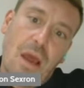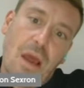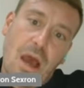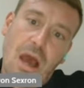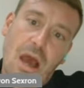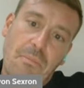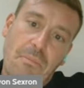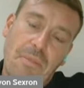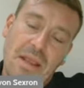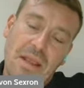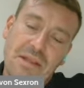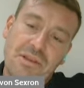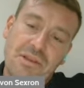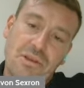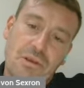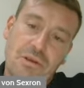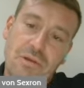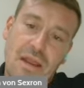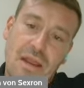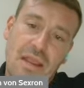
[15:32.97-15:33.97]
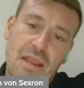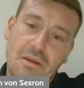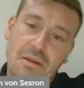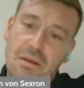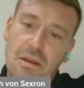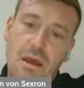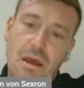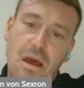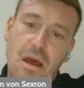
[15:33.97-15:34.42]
in Ukraine,